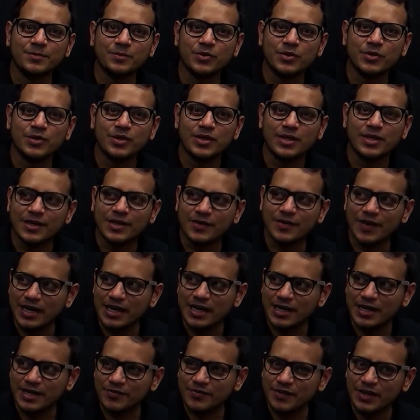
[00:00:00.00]
when
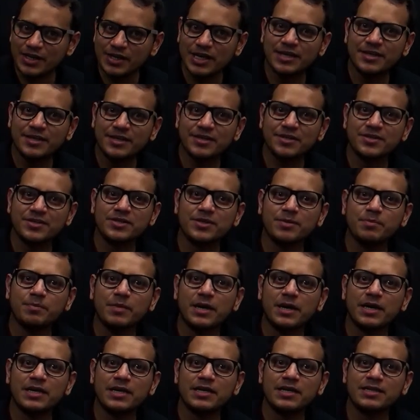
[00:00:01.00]
it enters the
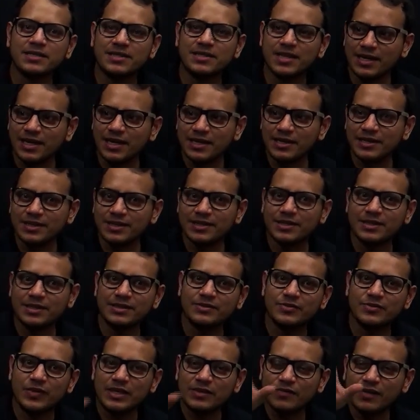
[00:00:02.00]
Pakistan and
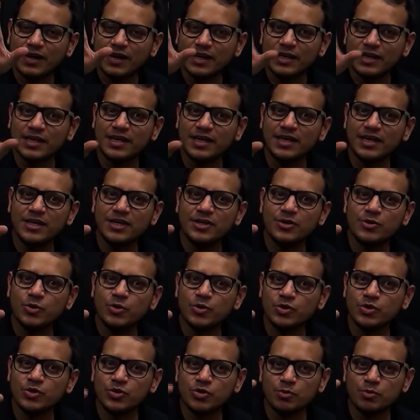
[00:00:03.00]
it goes
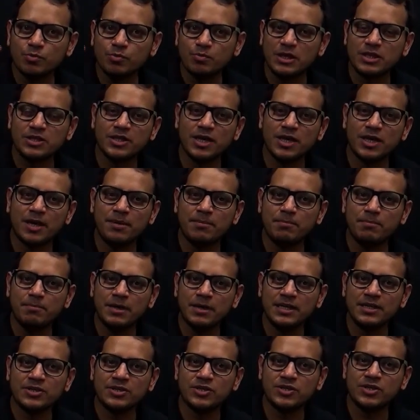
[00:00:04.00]
through Punjab plains,